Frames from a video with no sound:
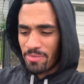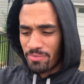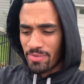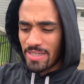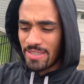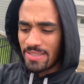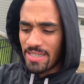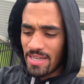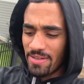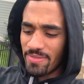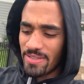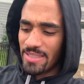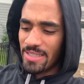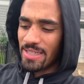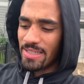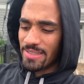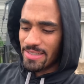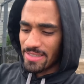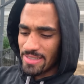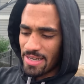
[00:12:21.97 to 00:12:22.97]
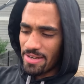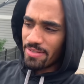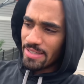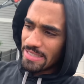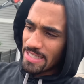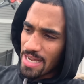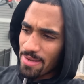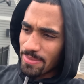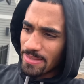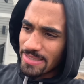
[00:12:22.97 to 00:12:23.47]
friend David does. And
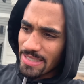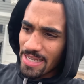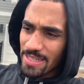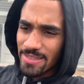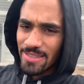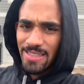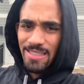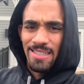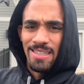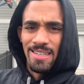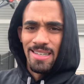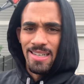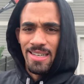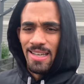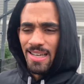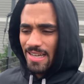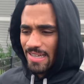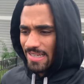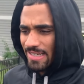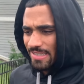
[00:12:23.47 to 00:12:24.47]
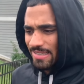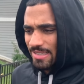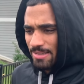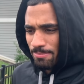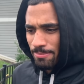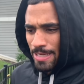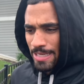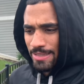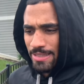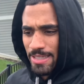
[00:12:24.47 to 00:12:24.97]
every time he says it, I gotta
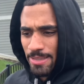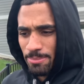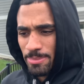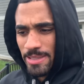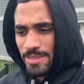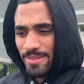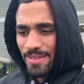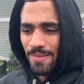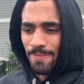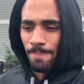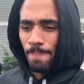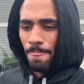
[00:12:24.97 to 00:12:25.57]
lip my lips.